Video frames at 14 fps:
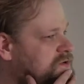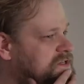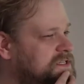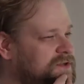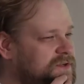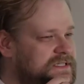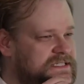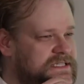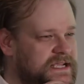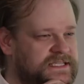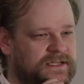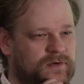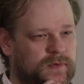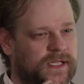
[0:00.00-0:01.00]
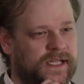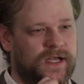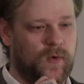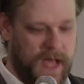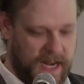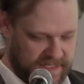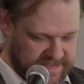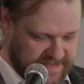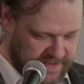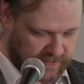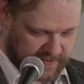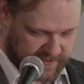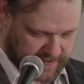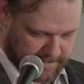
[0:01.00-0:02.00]
news still doesn't really know how to
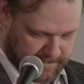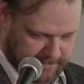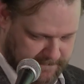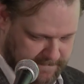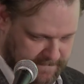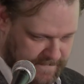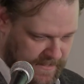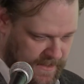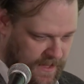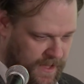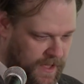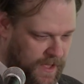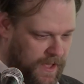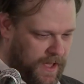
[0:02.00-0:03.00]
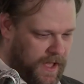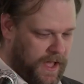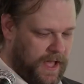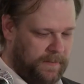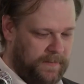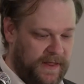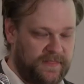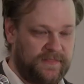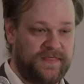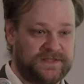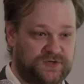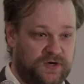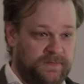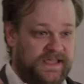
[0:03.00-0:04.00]
deal with it. Um, another thing
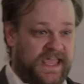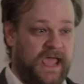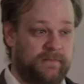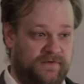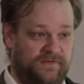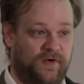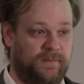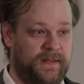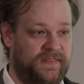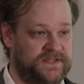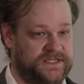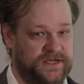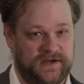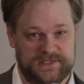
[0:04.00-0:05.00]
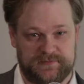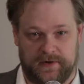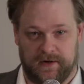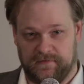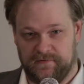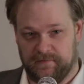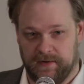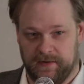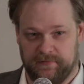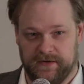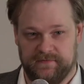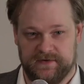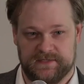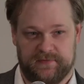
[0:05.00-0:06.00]
that sort of became a format this year, as we heard from our
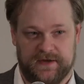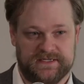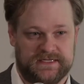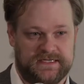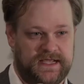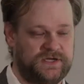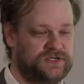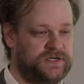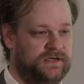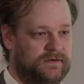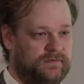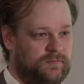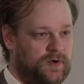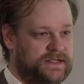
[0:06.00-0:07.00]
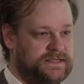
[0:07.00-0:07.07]
previous presentation,